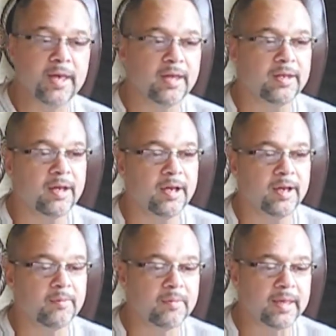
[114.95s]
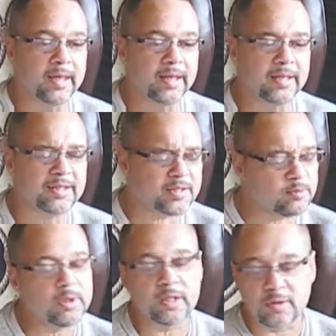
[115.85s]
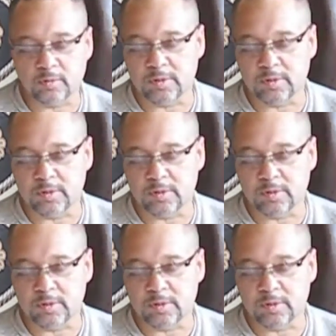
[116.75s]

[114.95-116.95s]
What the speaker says: And this is really cool.